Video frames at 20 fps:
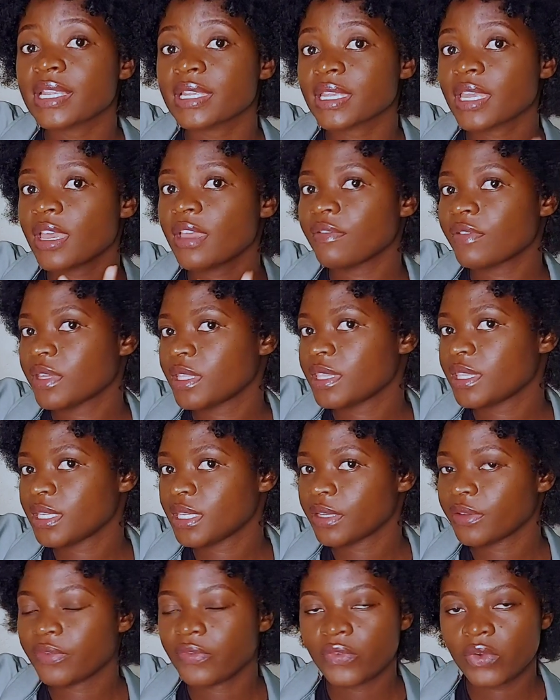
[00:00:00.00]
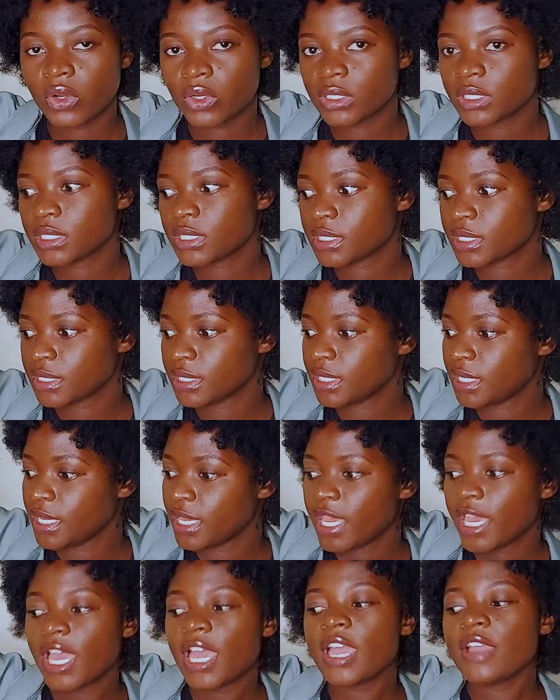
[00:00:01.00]
like everything, phones,
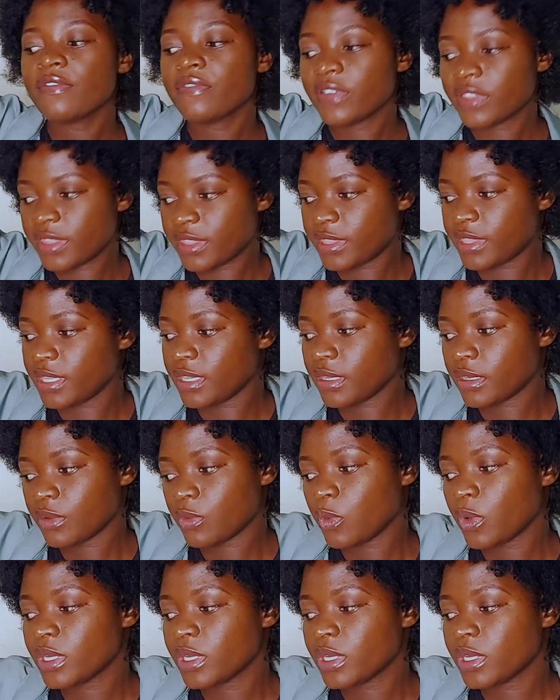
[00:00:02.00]
everything.